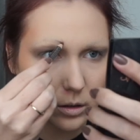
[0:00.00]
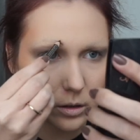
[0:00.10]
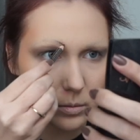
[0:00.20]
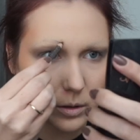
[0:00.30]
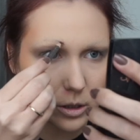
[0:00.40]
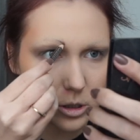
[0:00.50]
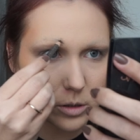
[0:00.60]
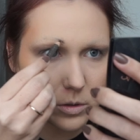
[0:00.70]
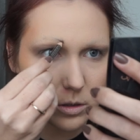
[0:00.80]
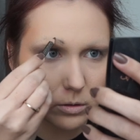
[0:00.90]
Oh my gosh,
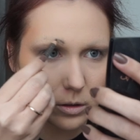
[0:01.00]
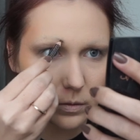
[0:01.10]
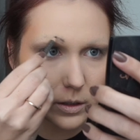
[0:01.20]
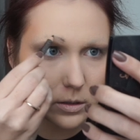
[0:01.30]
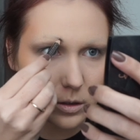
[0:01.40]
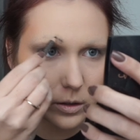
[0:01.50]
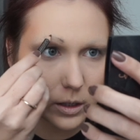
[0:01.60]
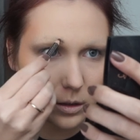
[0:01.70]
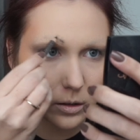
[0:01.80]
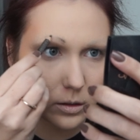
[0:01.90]
I'm so nervous.
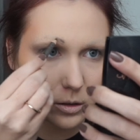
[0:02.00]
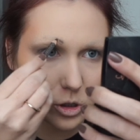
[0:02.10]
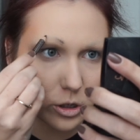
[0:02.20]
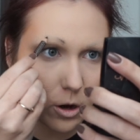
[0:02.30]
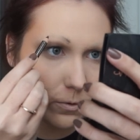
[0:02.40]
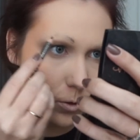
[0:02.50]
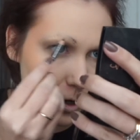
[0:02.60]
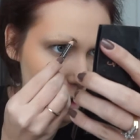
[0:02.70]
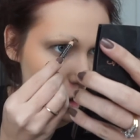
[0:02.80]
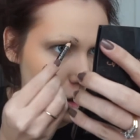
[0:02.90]
Okay, just go for
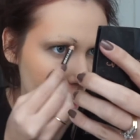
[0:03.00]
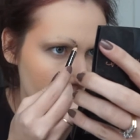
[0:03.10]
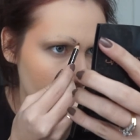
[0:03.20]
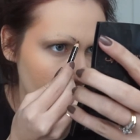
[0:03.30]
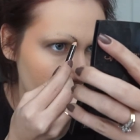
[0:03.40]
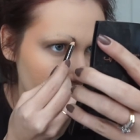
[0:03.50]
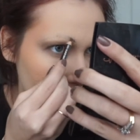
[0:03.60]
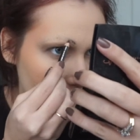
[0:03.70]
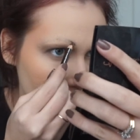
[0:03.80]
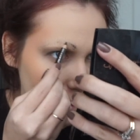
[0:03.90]
it. Just do it. You've
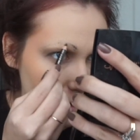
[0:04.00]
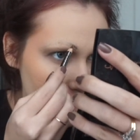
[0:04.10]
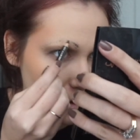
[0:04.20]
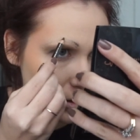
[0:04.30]
got this.